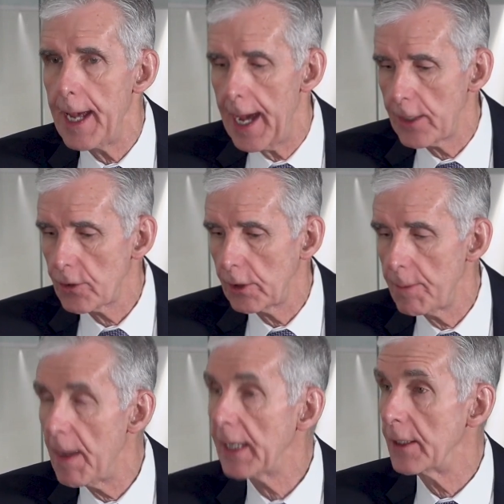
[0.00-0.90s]
actually
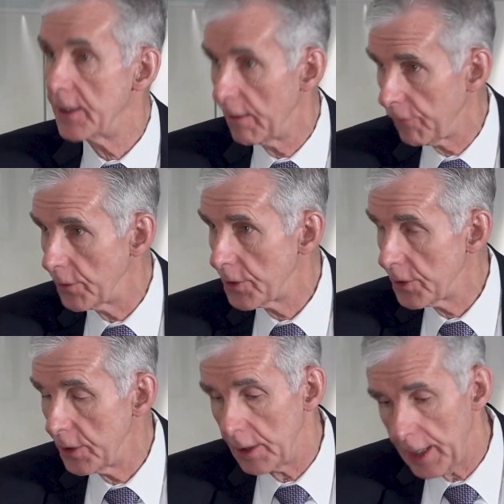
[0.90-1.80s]
make a
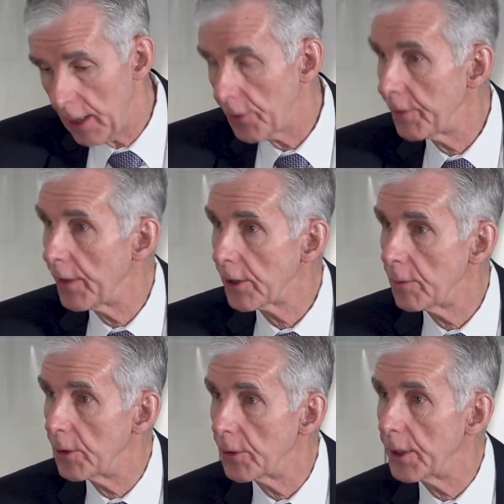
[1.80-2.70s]
difference in the health of our community.